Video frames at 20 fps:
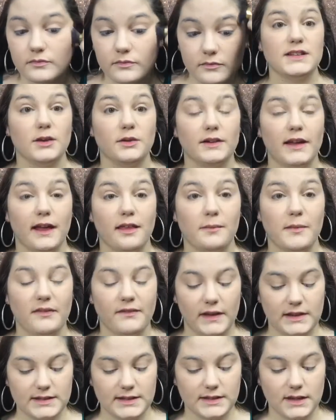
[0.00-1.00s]
So now that my
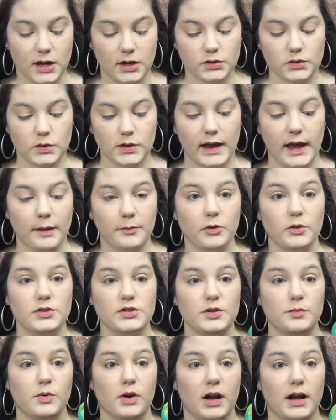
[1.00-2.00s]
face is contoured, I'm going
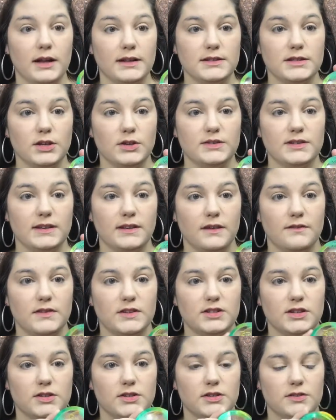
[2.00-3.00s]
to bronze using the
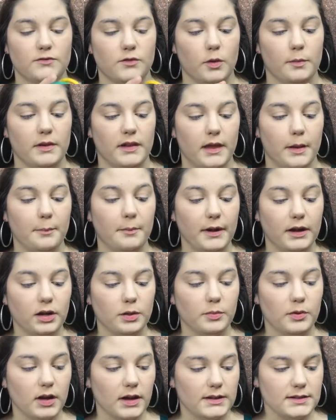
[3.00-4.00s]
Physicians Formula
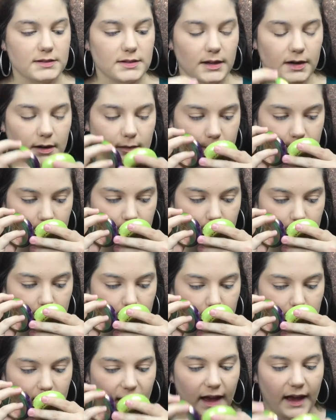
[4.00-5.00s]
Butter Bronzer.
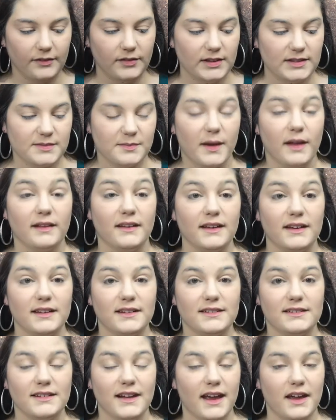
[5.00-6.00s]
I have to smell it
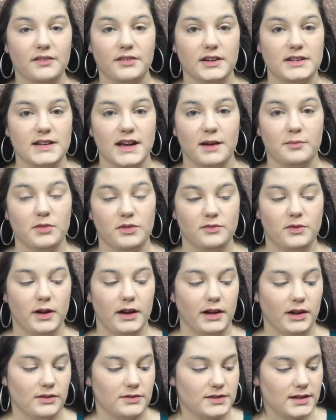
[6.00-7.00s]
every time before
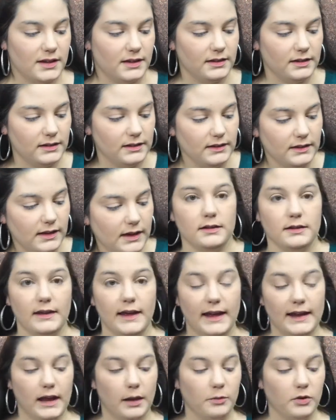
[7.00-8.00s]
I use it.
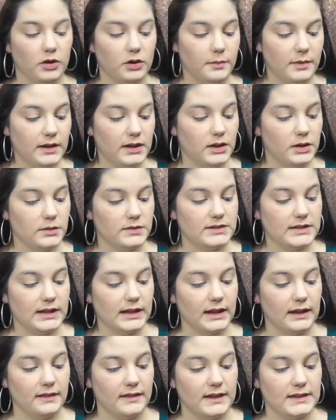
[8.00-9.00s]
And I'm going to be
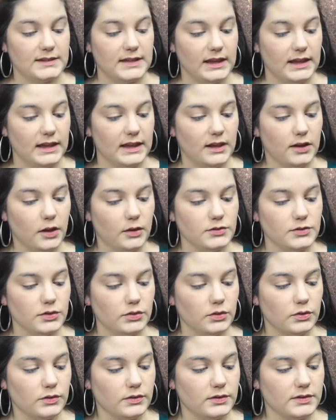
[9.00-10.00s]
using this
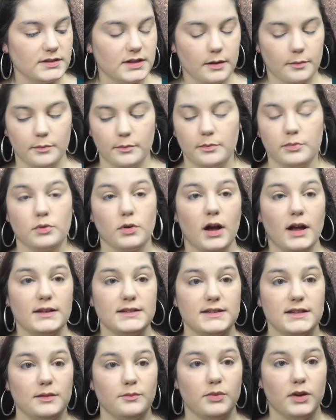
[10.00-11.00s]
EcoTools
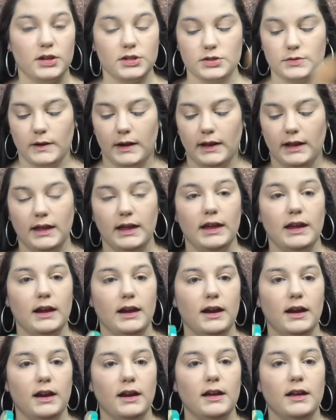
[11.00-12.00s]
bronzing brush right
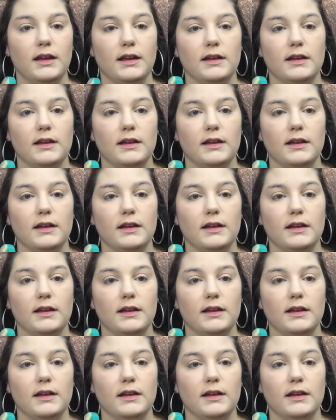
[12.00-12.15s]
here.